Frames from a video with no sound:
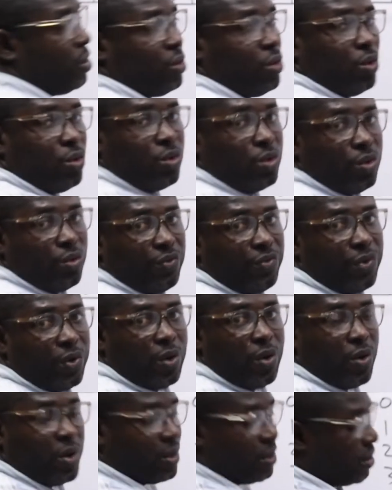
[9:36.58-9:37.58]
total
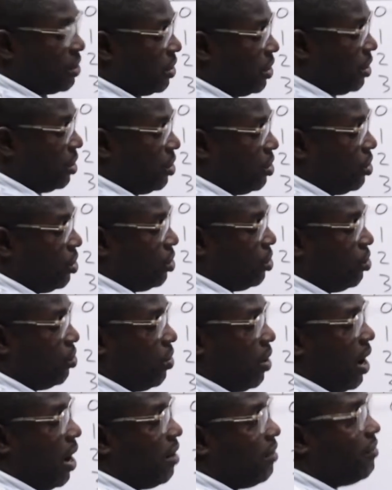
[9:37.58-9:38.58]
frequency you
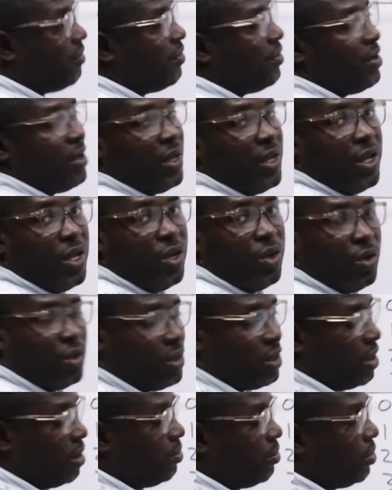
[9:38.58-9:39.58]
have in your
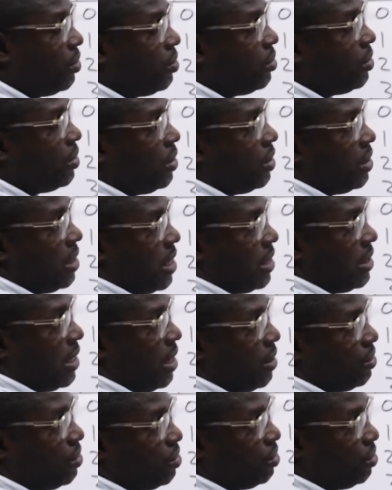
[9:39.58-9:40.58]
table. That's
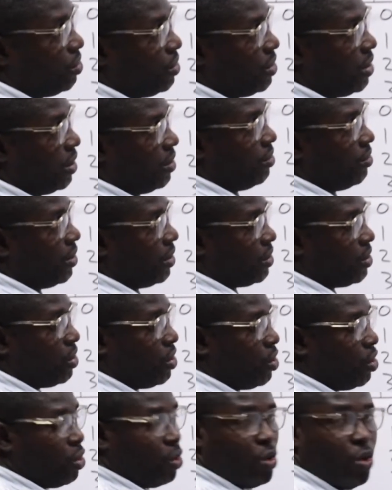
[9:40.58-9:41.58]
how to generate
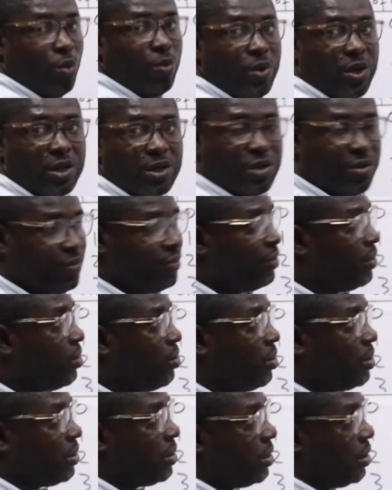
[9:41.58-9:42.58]
the cumulative
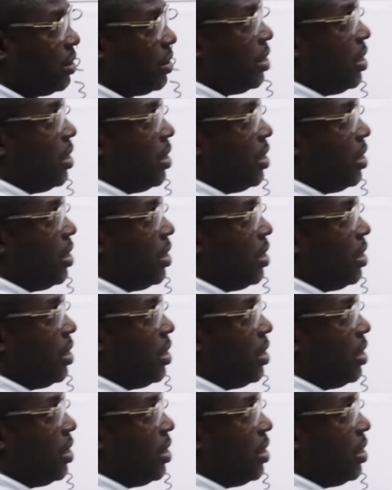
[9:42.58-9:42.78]
frequency.